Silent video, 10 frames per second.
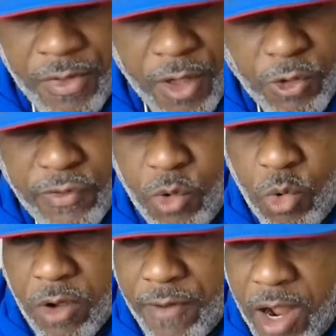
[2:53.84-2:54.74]
those of you
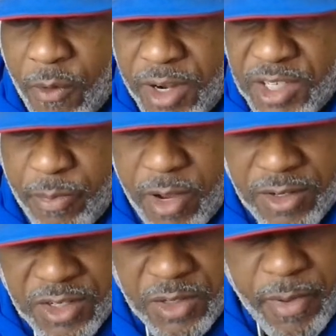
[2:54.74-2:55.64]
who have already
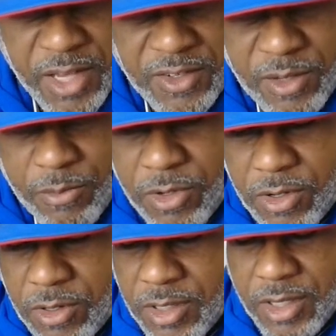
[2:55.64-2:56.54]
sponsored space in the
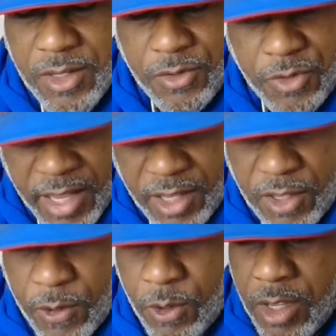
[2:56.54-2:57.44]
book, thank
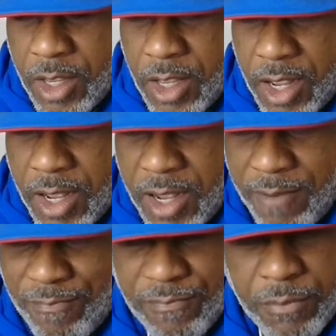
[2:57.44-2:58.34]
you.
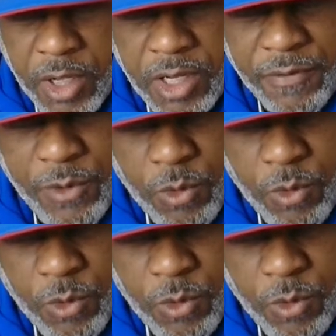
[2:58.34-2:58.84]
Um, but if you